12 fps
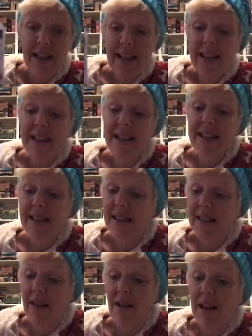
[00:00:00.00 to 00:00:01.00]
And this is
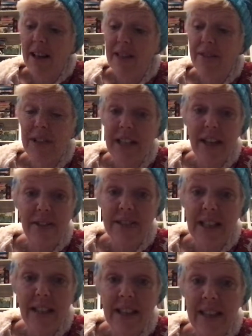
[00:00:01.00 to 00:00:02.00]
the kind of gift
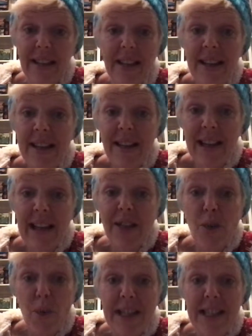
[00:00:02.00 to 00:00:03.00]
that, like, it's
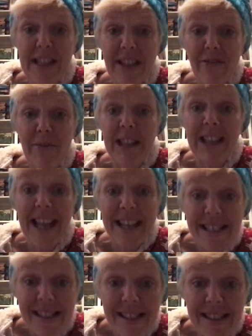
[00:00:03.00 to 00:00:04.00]
going to give me
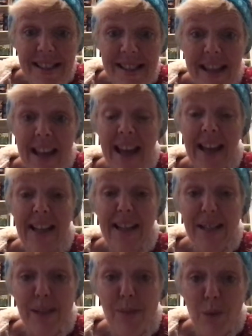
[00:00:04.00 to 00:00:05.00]
lessons and
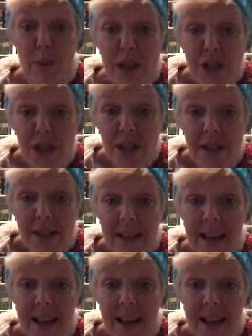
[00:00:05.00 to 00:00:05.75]
inspiration.